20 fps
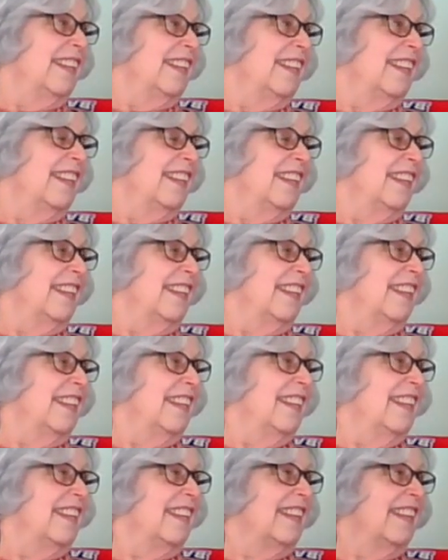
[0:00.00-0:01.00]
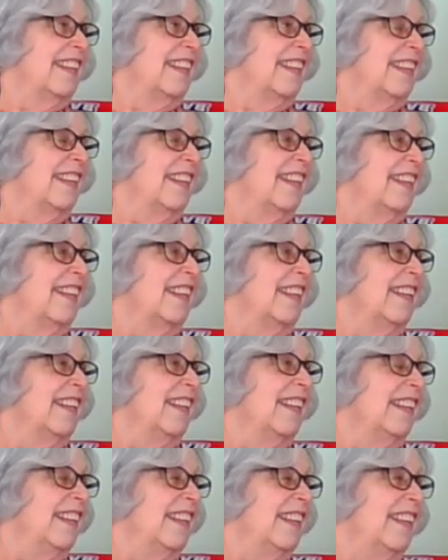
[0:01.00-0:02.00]

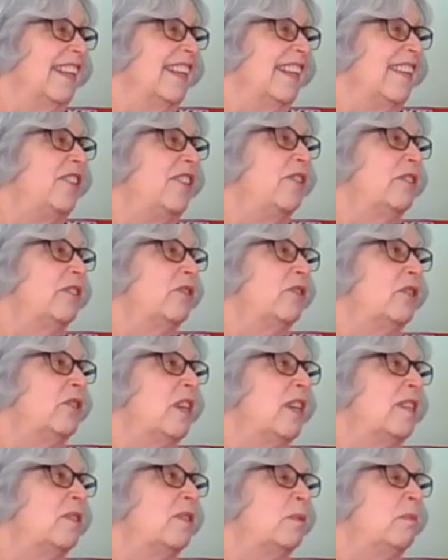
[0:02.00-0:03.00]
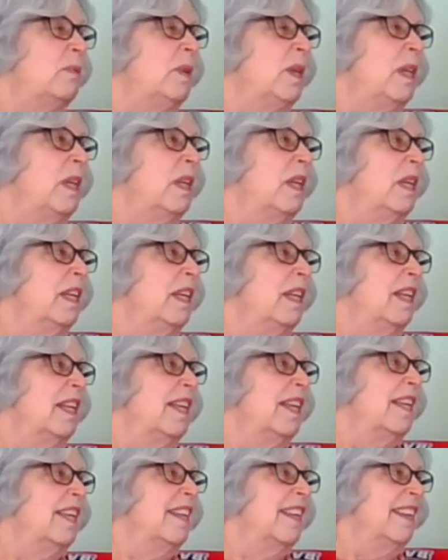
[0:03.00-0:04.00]

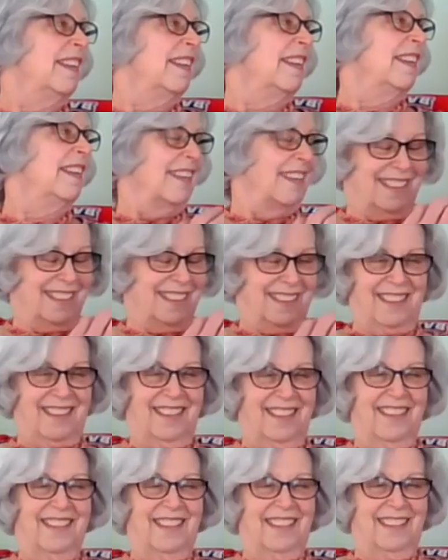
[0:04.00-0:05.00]
(not speaking)